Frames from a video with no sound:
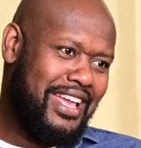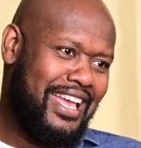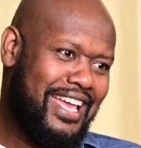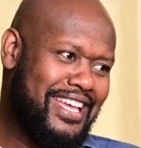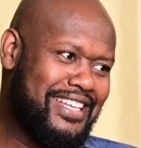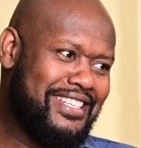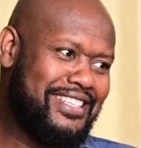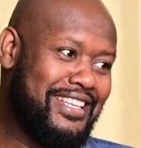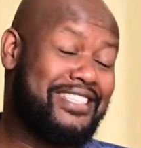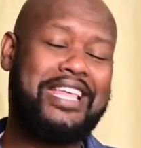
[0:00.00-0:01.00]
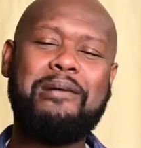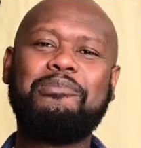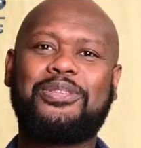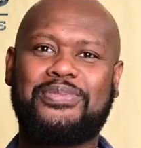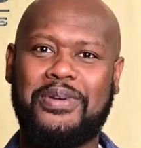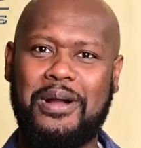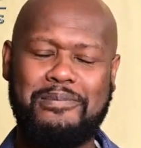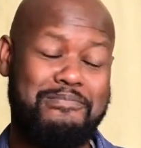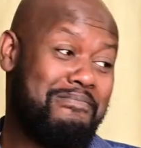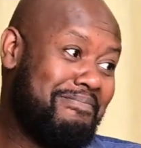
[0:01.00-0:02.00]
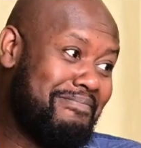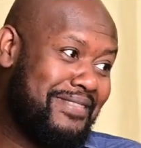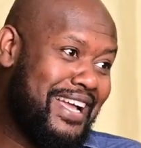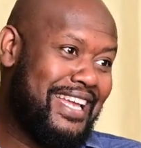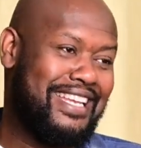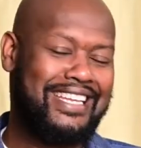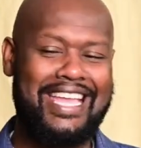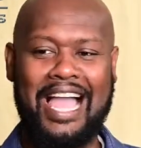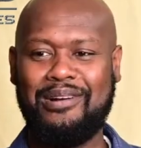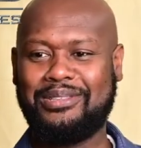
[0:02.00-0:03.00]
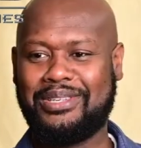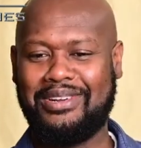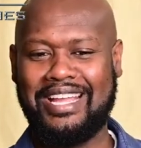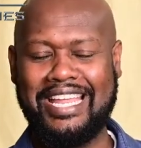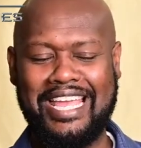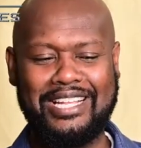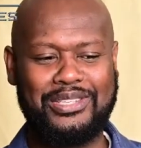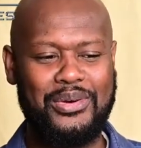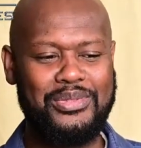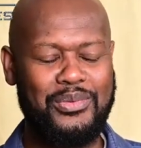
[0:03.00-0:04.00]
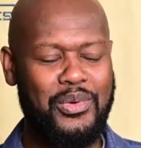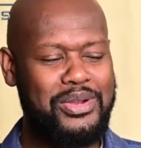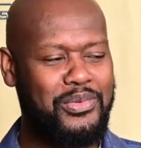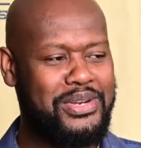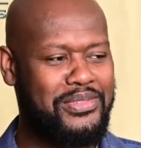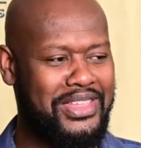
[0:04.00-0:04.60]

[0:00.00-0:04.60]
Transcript: is stems from an encounter. And, and so one, one of the things